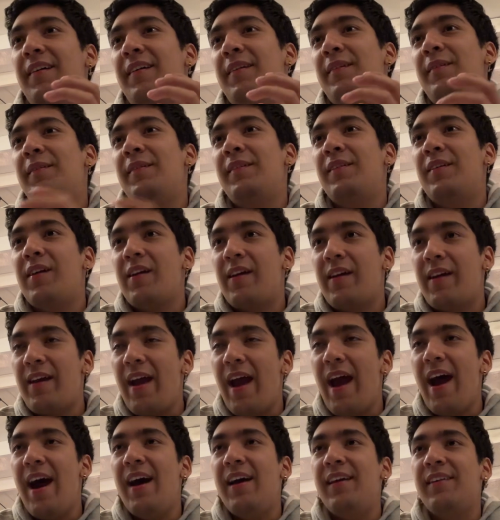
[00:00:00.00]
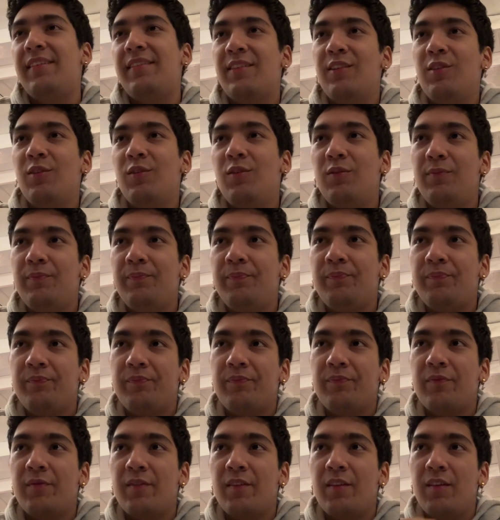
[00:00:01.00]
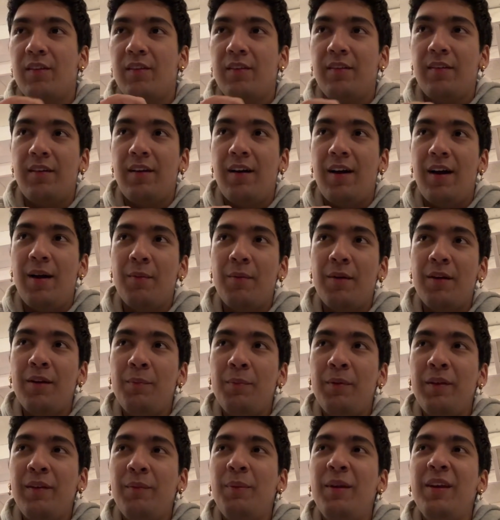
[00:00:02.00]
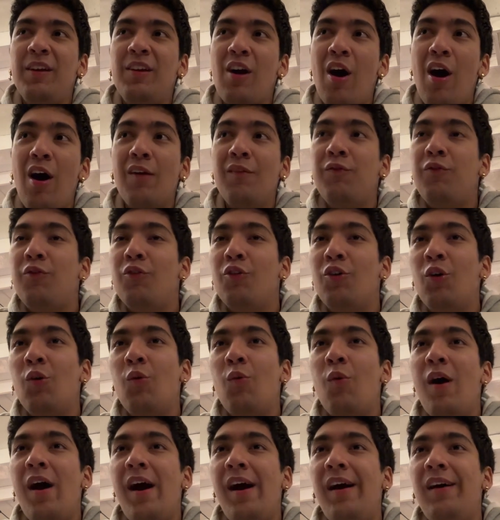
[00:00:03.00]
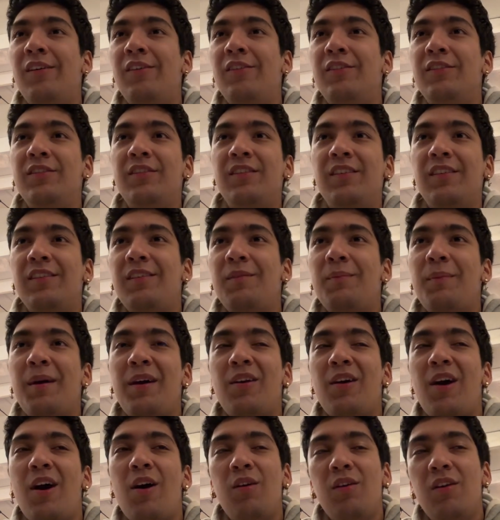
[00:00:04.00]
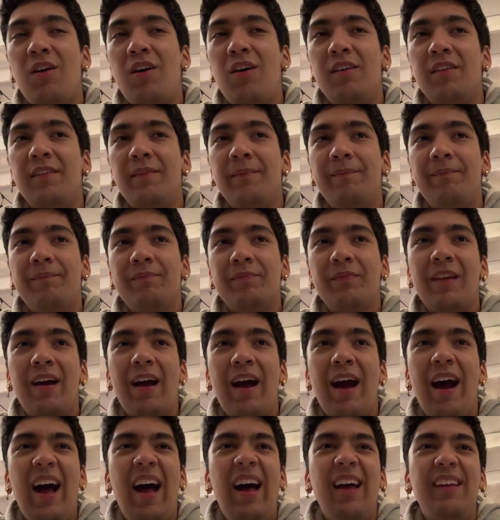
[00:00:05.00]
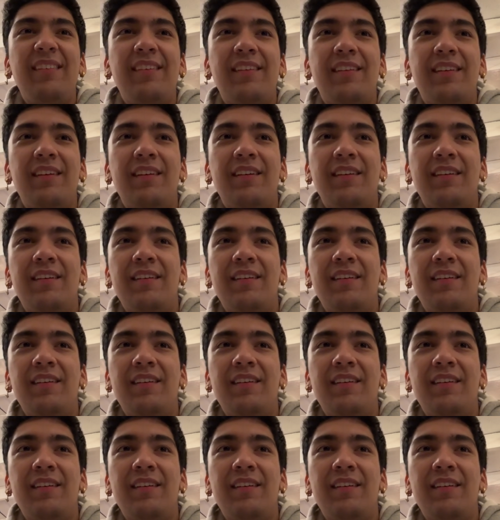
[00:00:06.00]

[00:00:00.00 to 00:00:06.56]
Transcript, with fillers: and ask. I'm going to be, be gone for a while. Doesn't matter how long ask